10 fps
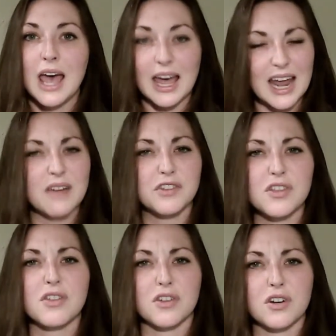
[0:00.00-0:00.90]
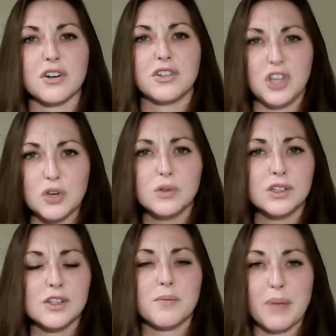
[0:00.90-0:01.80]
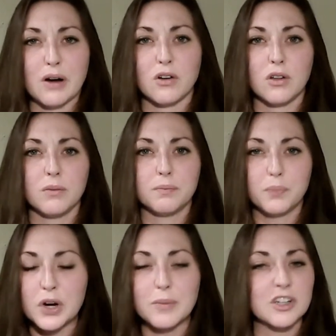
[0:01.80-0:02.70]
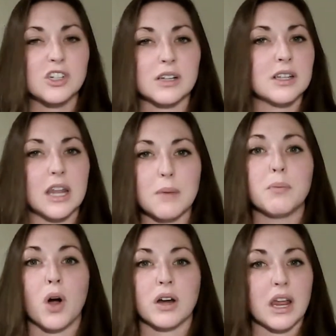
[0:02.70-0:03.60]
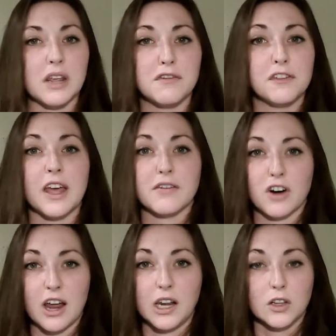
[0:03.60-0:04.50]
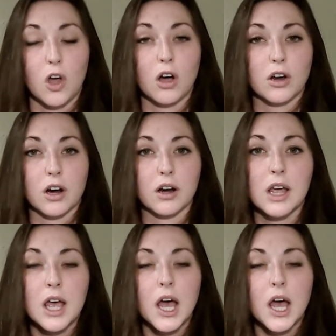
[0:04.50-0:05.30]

And after the third use, the barrel pretty much doesn't impart any flavor any longer.